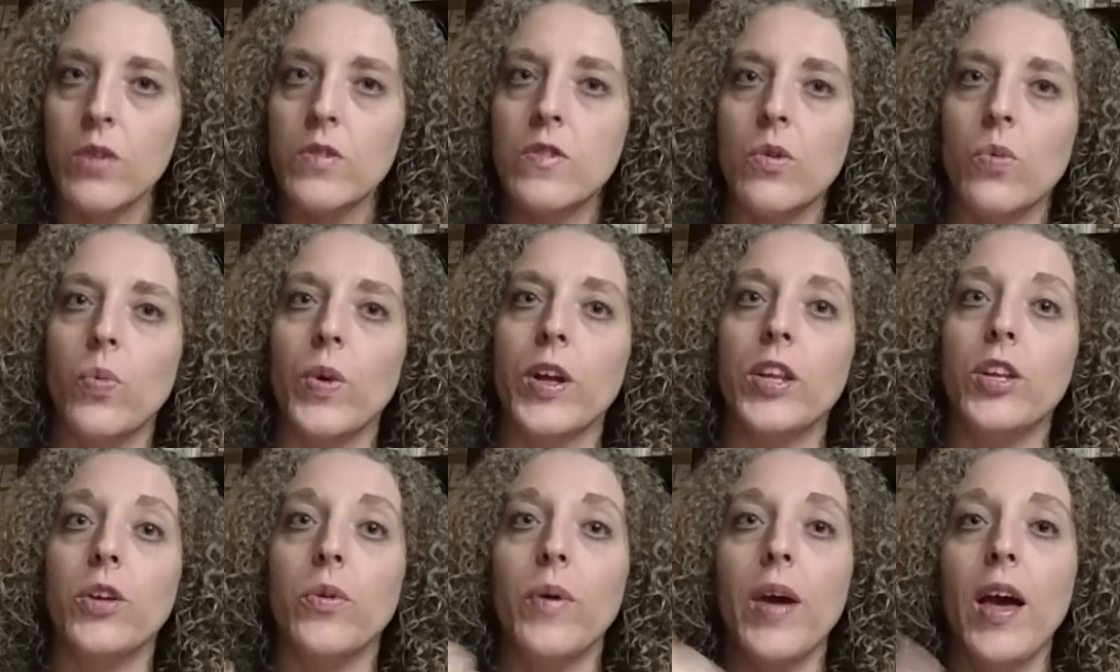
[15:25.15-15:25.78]
So
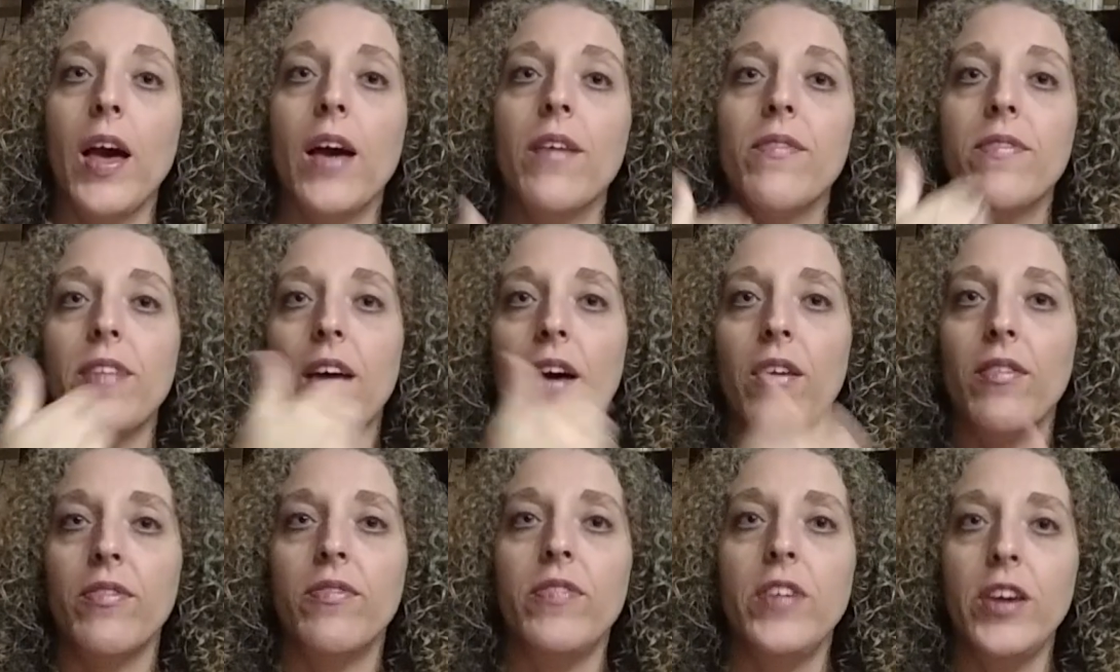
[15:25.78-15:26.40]
when you have
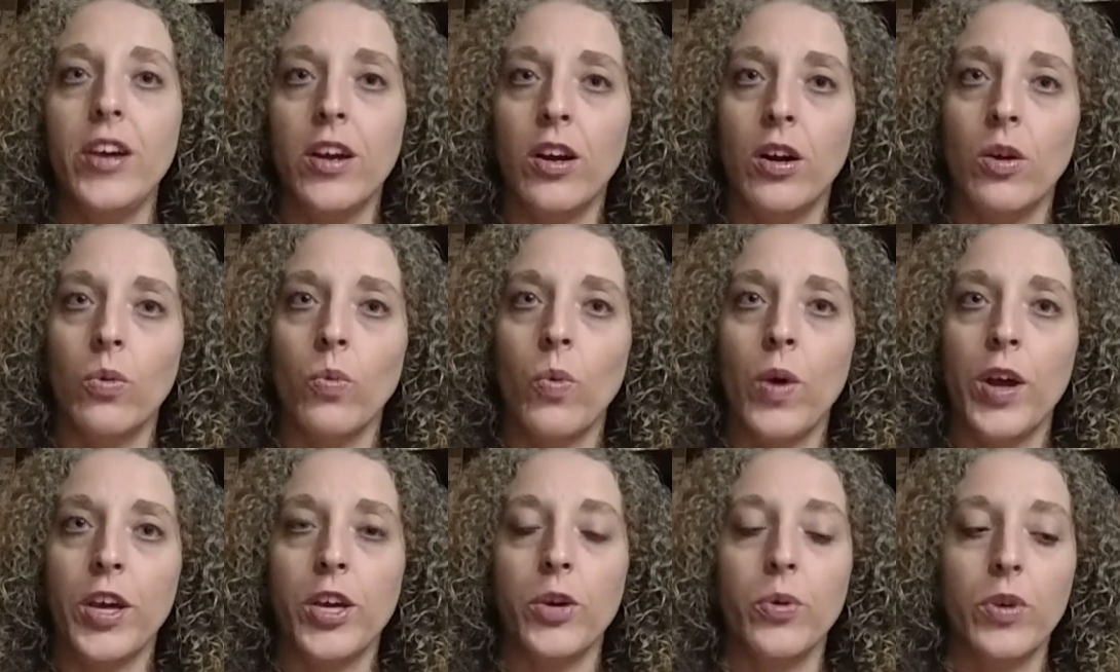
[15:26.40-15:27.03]
that fear,
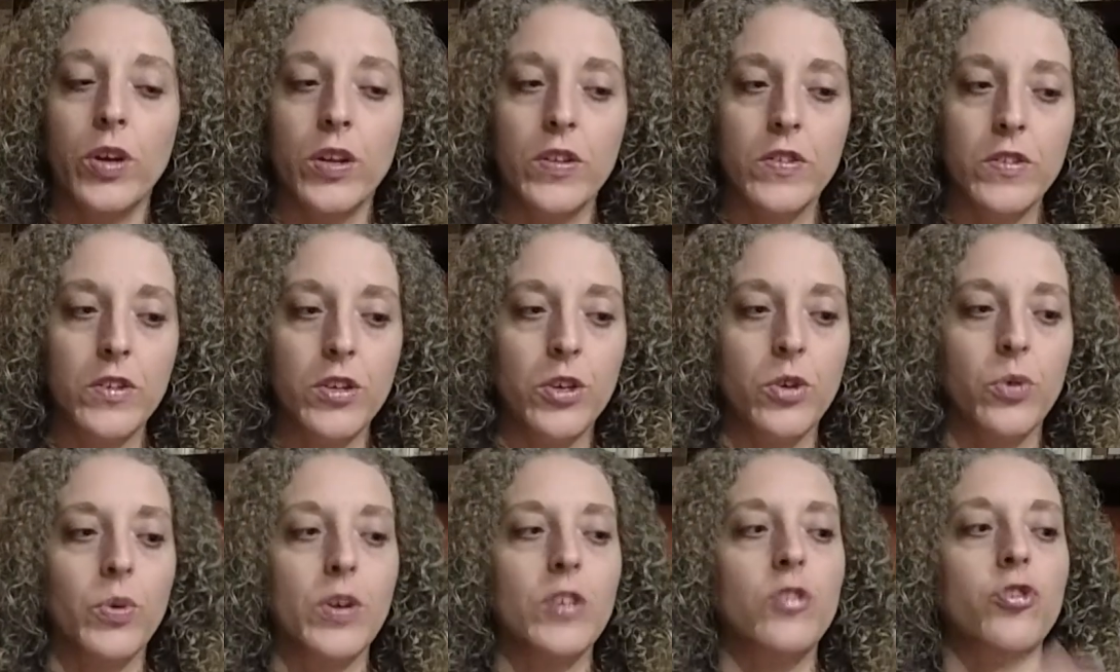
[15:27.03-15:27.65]
what you can
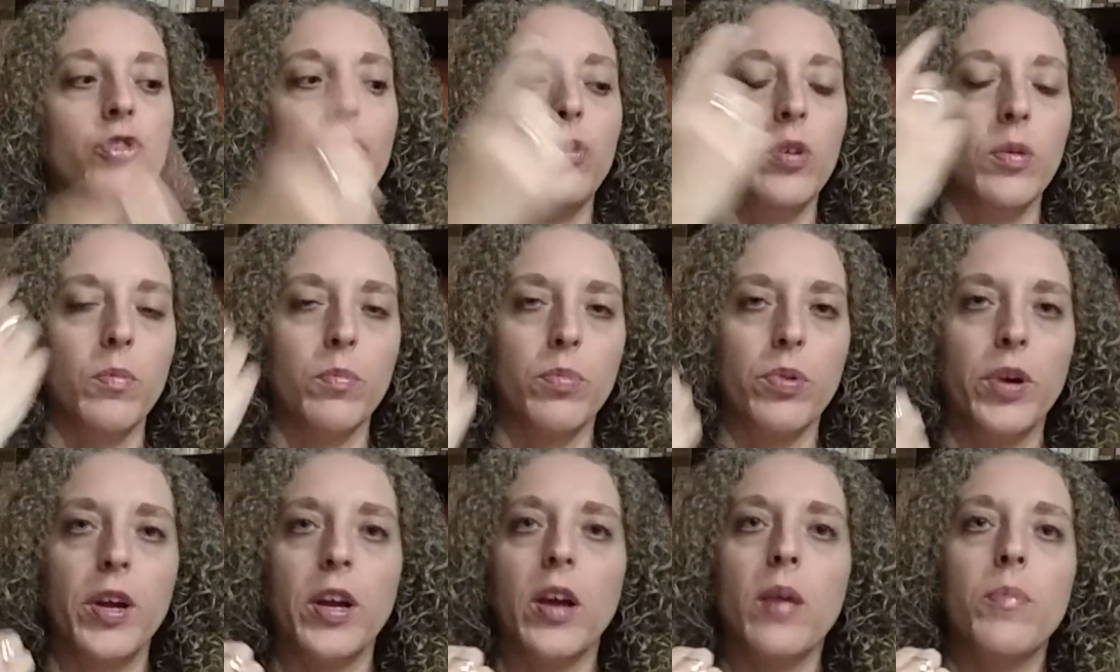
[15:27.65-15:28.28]
do is you can
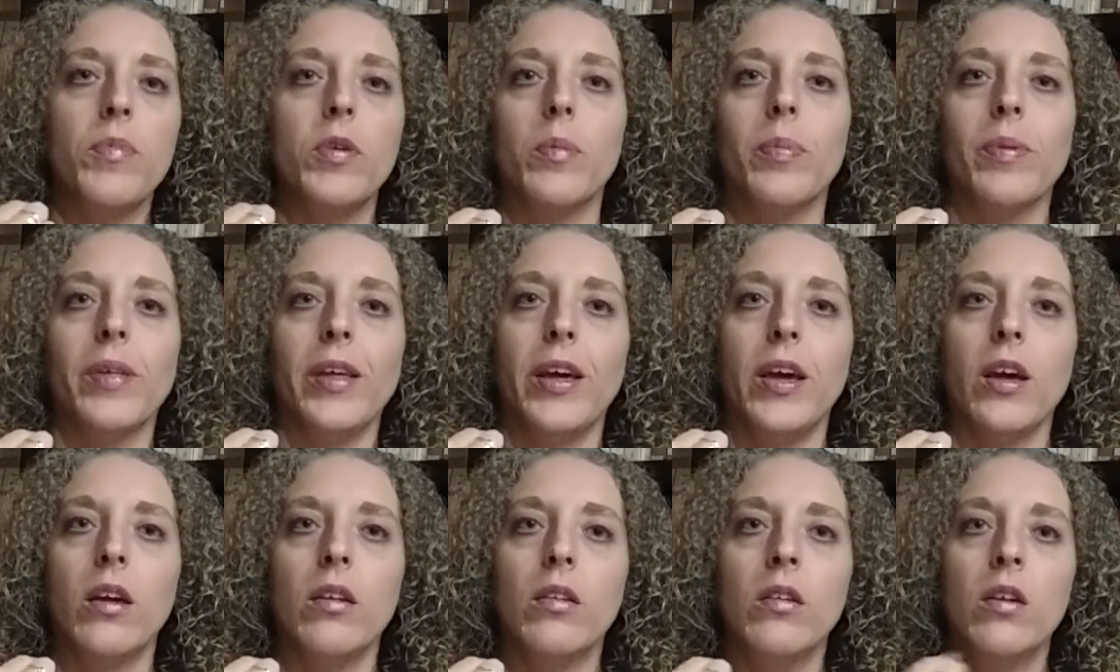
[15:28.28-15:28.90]
bring up your
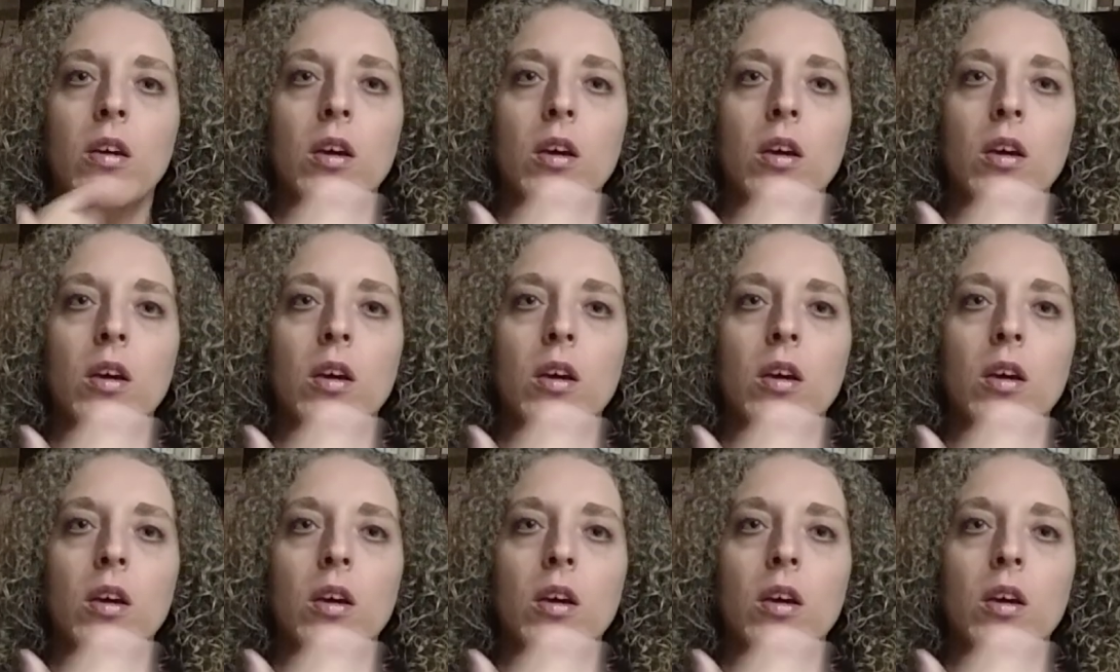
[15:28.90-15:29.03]
plan.